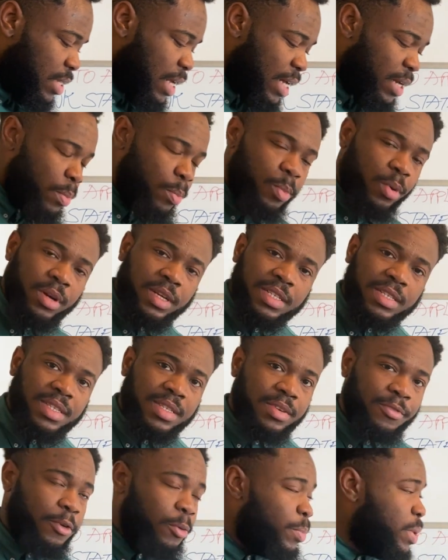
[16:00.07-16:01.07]
are
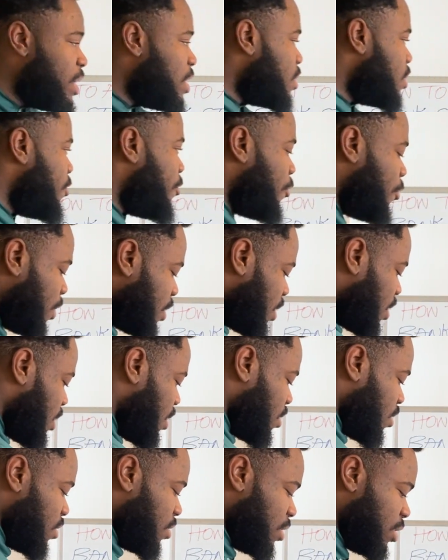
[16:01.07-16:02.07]
this for me. The first
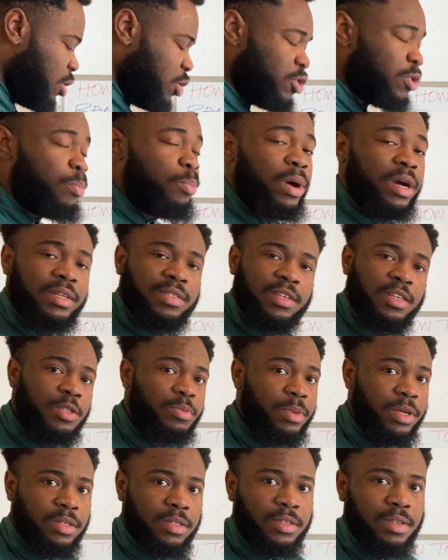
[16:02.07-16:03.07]
thing is your bank
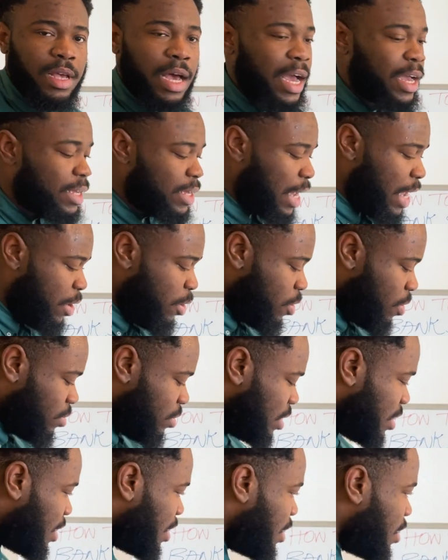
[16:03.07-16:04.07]
statements.
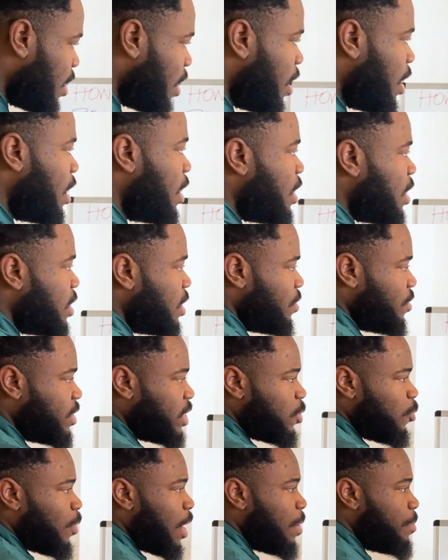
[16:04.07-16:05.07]
This is the
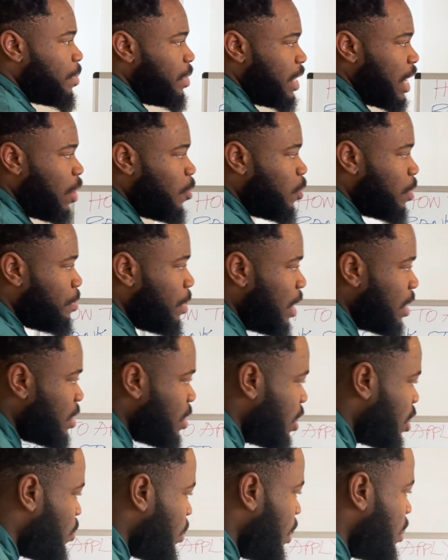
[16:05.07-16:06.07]
reason why I began with bank
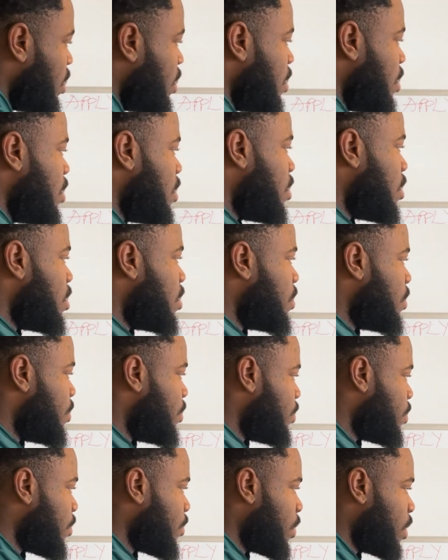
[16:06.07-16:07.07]
statements is
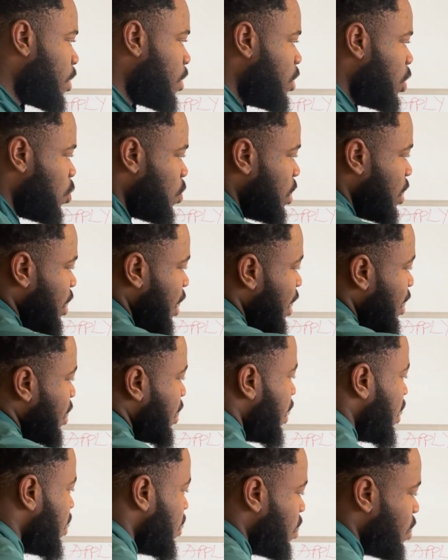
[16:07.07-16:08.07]
28
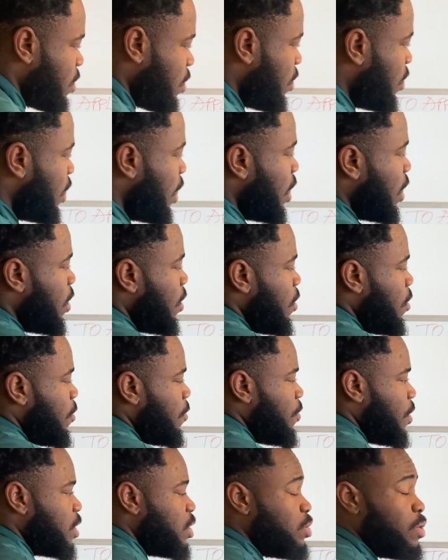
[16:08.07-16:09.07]
days,
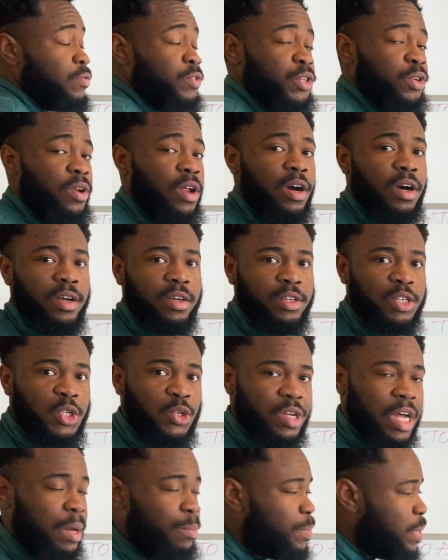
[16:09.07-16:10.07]
1st of July. So
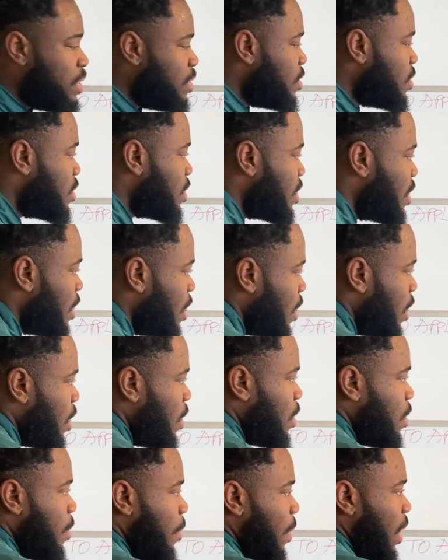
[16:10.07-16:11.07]
that means
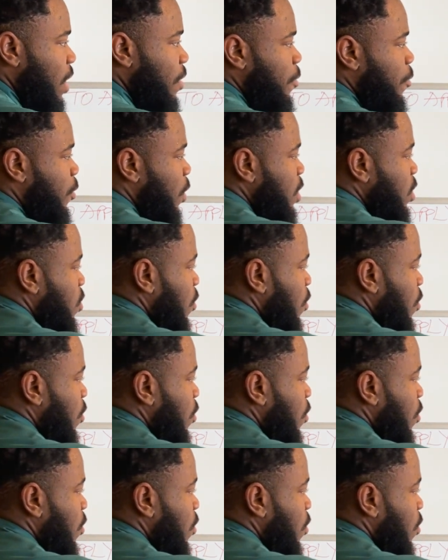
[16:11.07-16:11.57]
by the 1st